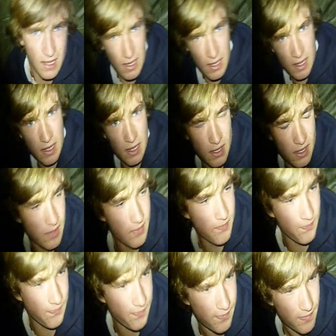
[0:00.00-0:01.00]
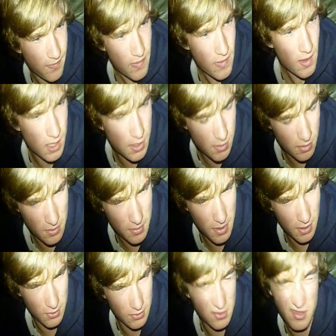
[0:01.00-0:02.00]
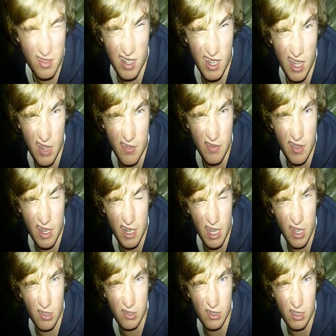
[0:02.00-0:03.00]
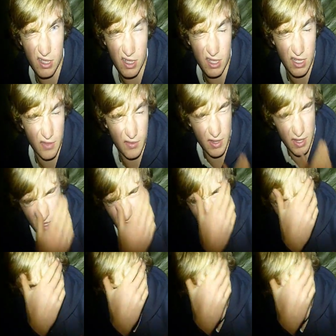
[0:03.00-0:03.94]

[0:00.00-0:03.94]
It's probably about 8:30 now, 8:30